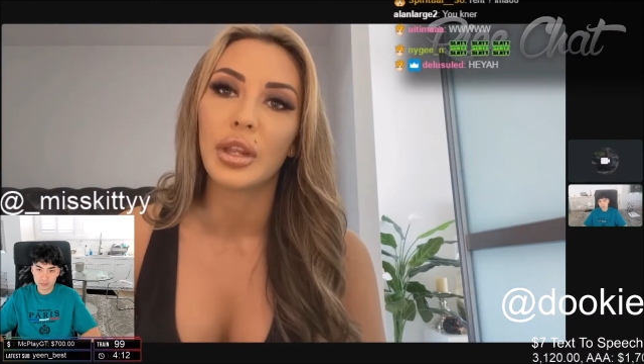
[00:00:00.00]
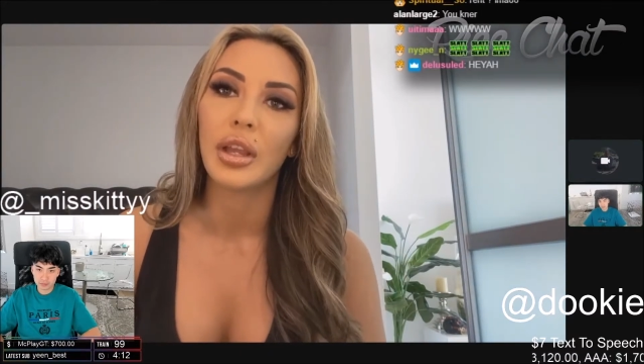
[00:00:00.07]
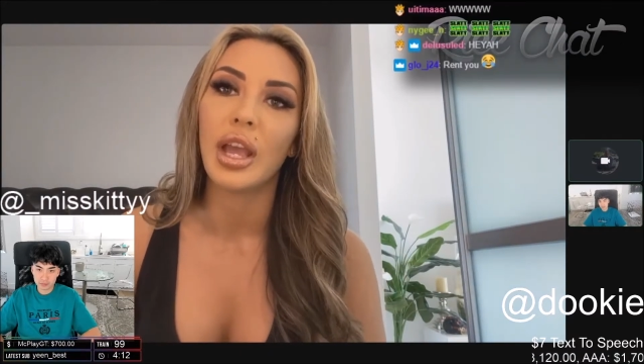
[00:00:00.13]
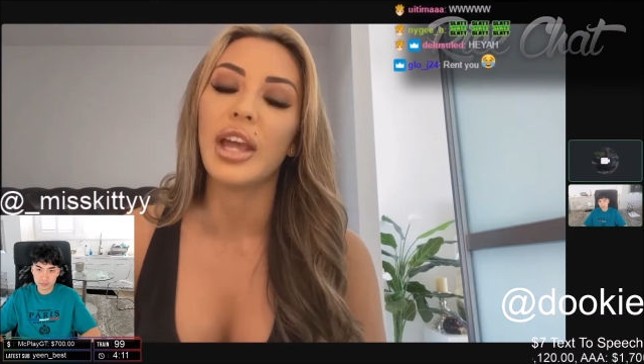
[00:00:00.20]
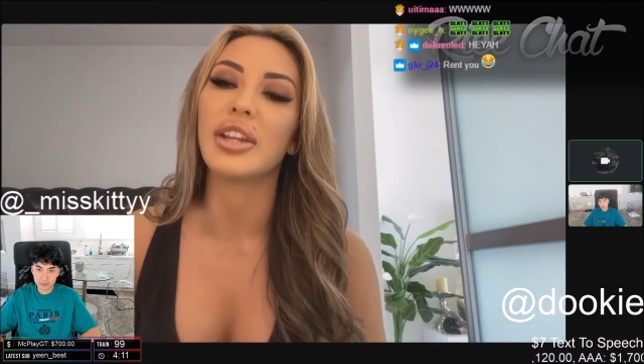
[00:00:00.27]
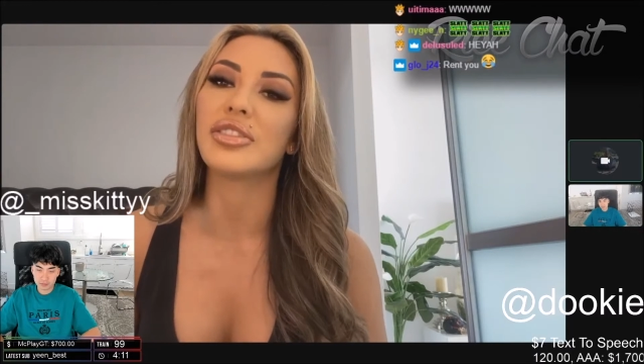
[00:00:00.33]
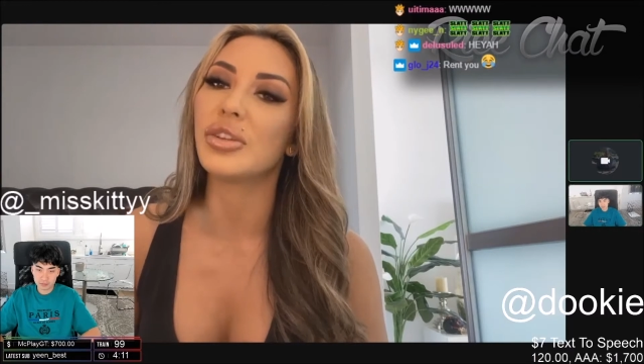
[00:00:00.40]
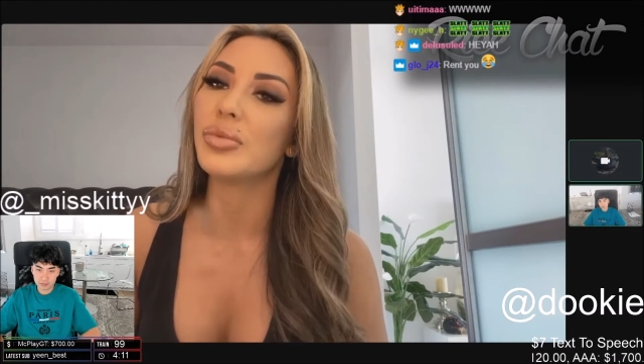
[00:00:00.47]

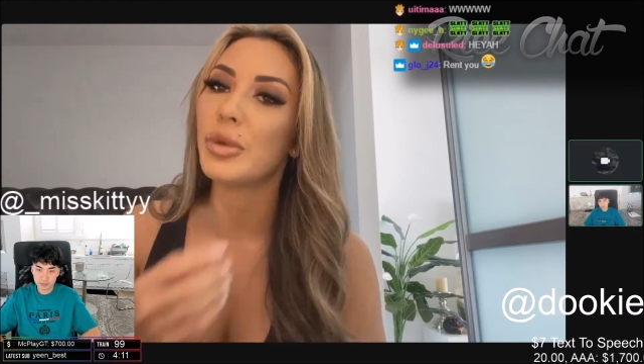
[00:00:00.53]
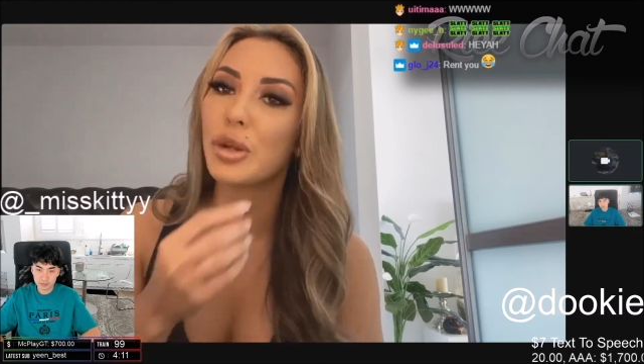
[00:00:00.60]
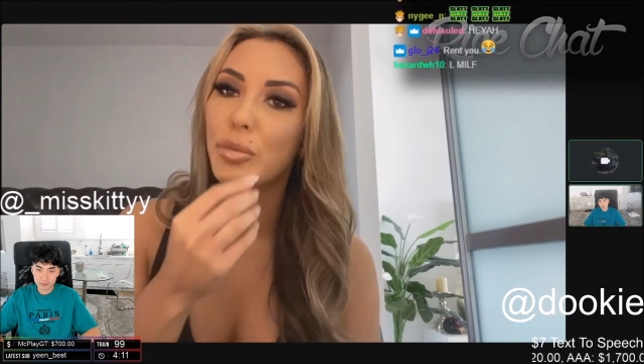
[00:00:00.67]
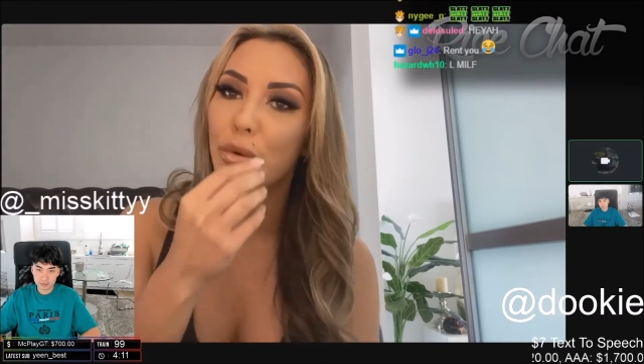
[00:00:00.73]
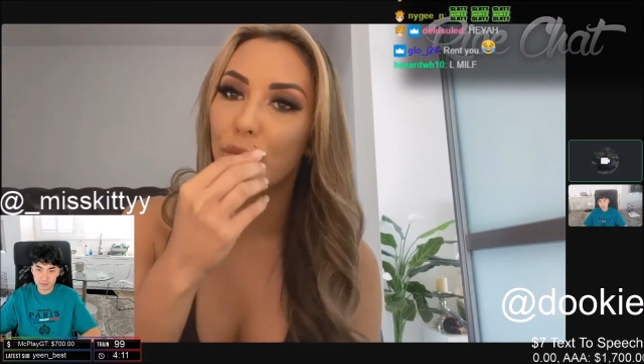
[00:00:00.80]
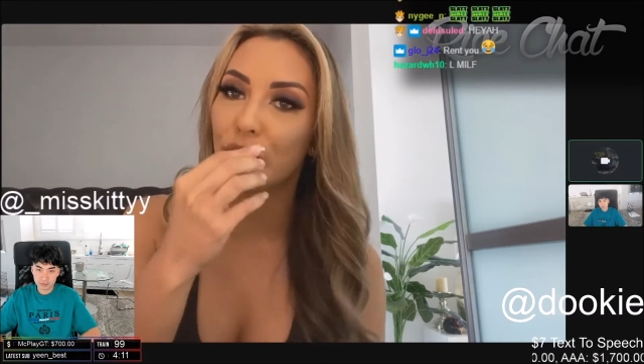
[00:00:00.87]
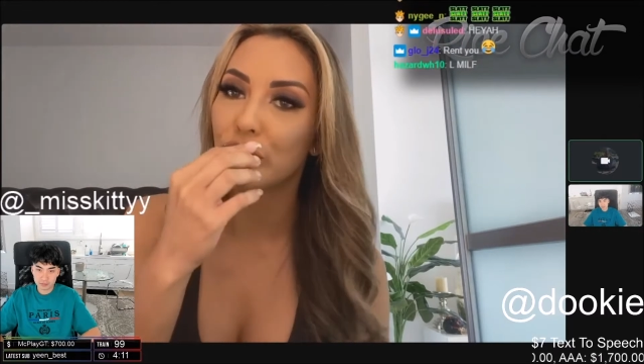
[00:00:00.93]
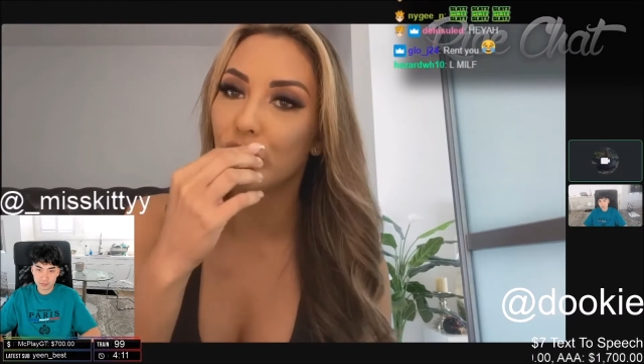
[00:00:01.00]
And it's a minimum of